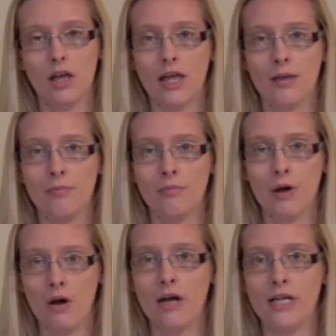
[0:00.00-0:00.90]

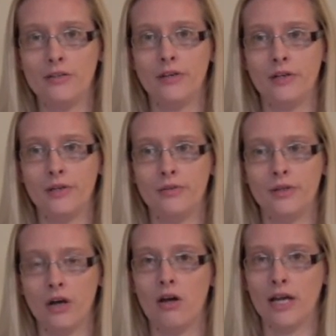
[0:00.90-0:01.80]
but I know
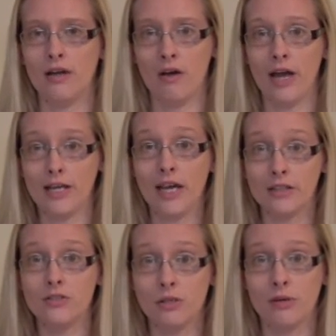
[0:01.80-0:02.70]
that I
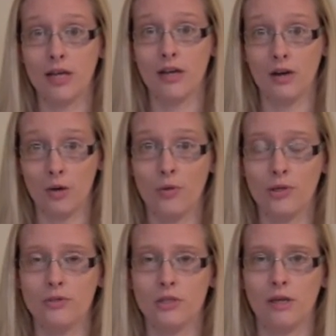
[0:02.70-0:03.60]
can do it and I
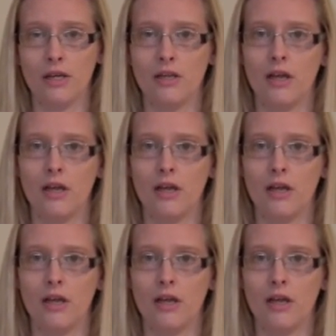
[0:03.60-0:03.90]
will do it,